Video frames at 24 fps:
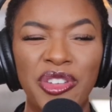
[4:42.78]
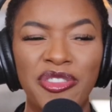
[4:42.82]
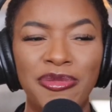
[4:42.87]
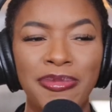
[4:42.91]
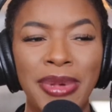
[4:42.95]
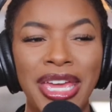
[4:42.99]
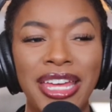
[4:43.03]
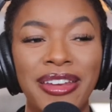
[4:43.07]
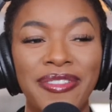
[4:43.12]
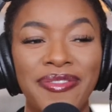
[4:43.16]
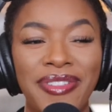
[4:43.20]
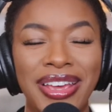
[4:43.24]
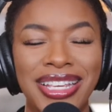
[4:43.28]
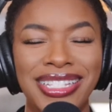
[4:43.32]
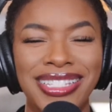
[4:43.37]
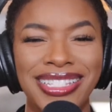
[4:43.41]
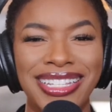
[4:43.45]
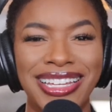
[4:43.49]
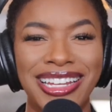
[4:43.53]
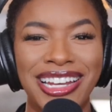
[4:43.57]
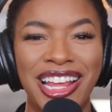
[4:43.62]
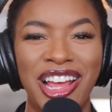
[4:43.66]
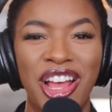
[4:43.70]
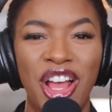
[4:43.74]

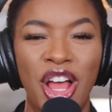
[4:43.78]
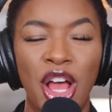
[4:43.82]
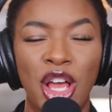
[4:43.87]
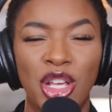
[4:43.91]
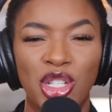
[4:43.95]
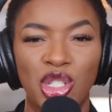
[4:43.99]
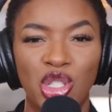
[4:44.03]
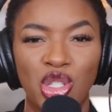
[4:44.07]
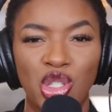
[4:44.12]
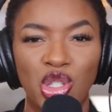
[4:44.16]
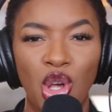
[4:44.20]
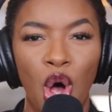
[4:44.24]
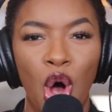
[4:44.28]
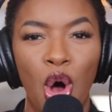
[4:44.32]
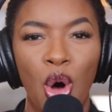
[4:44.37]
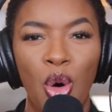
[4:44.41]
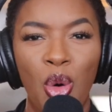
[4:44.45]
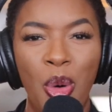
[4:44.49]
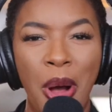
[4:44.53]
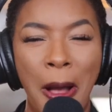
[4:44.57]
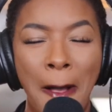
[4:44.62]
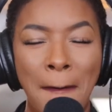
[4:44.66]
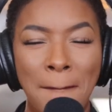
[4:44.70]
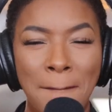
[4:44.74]
manifested
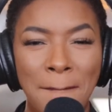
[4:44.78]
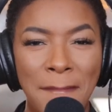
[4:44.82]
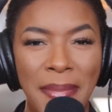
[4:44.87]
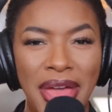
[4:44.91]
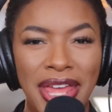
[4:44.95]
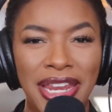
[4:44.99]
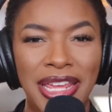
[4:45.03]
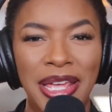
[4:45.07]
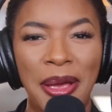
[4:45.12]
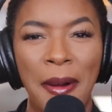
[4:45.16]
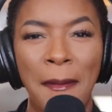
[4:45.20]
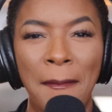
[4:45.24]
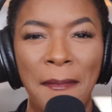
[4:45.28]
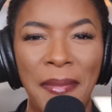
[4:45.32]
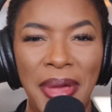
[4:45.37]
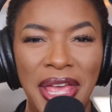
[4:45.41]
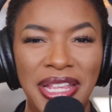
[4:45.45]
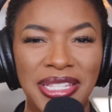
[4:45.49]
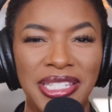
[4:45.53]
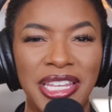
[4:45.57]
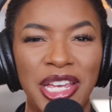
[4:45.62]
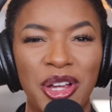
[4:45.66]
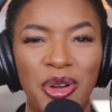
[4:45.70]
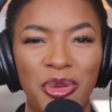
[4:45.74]
so many
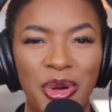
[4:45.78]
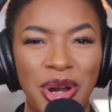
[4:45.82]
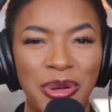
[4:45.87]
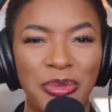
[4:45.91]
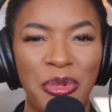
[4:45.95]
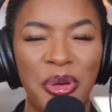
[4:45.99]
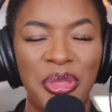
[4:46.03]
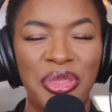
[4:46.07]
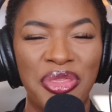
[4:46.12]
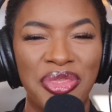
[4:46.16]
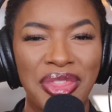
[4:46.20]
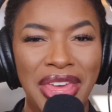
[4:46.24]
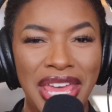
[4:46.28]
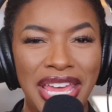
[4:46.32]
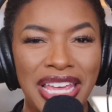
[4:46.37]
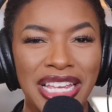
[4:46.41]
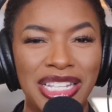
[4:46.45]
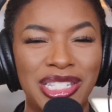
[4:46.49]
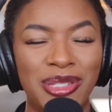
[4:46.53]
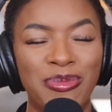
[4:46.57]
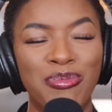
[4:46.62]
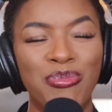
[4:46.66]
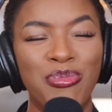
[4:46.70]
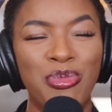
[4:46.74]
amazing, incredible
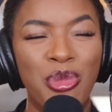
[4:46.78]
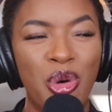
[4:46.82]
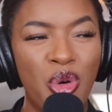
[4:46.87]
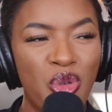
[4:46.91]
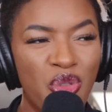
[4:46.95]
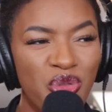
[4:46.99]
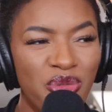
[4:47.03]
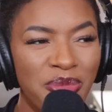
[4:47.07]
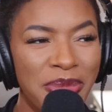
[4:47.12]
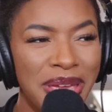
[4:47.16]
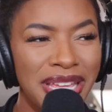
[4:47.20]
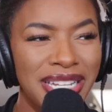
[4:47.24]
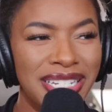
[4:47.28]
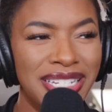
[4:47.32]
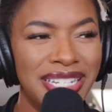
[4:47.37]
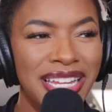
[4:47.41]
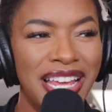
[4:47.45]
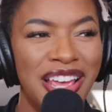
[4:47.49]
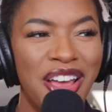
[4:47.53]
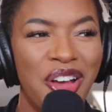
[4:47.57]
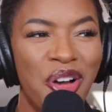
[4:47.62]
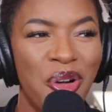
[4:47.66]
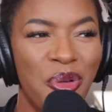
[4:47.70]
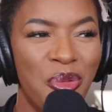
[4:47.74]
things, movement.
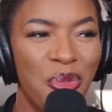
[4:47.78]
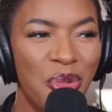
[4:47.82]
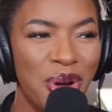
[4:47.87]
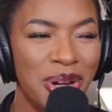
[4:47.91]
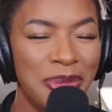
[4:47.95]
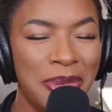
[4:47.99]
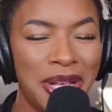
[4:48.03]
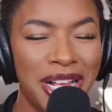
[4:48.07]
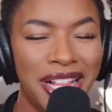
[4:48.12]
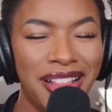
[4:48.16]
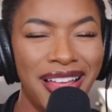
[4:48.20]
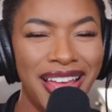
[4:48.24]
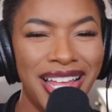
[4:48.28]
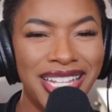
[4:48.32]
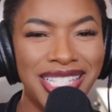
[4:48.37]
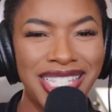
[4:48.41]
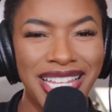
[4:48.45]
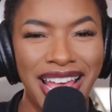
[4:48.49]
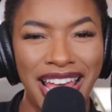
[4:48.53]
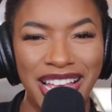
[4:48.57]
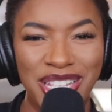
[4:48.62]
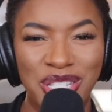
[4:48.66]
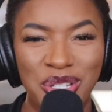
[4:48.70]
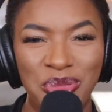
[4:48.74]
One of my clients
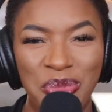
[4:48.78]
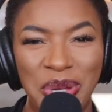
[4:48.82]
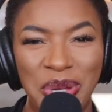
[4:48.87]
last